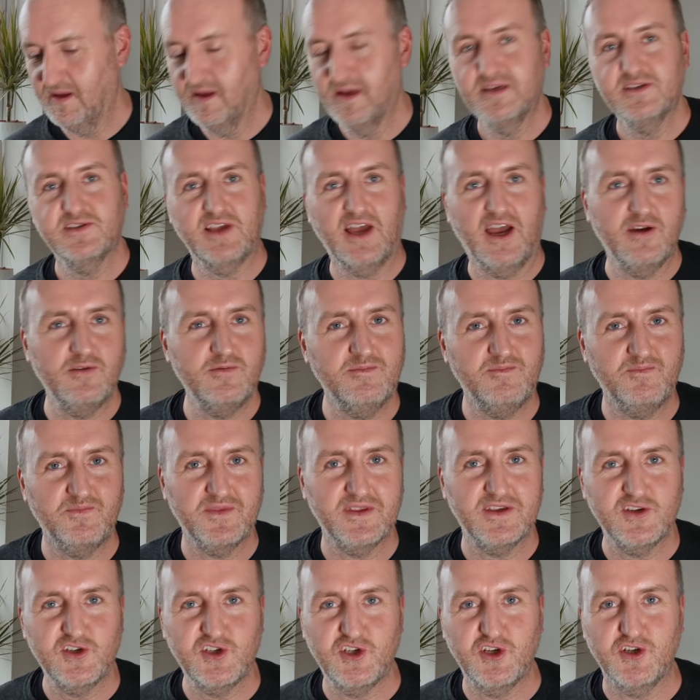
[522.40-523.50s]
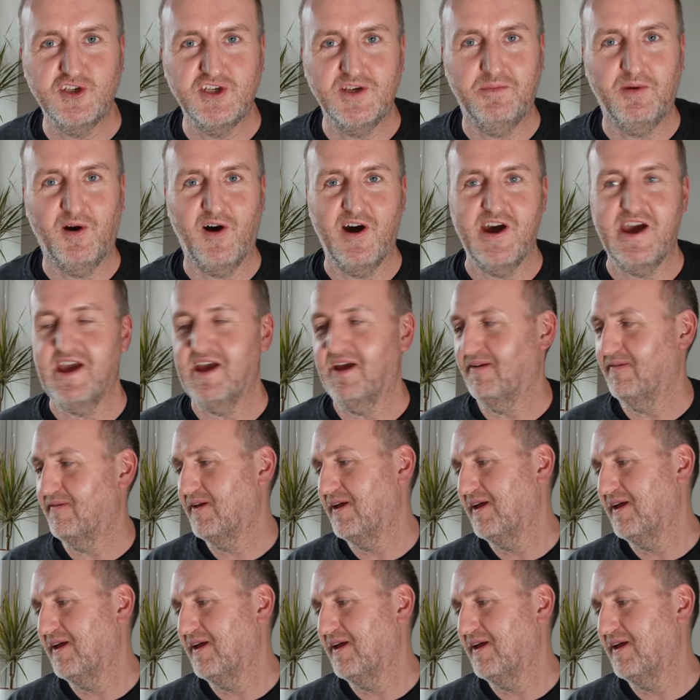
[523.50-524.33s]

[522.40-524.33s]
So, should you buy it?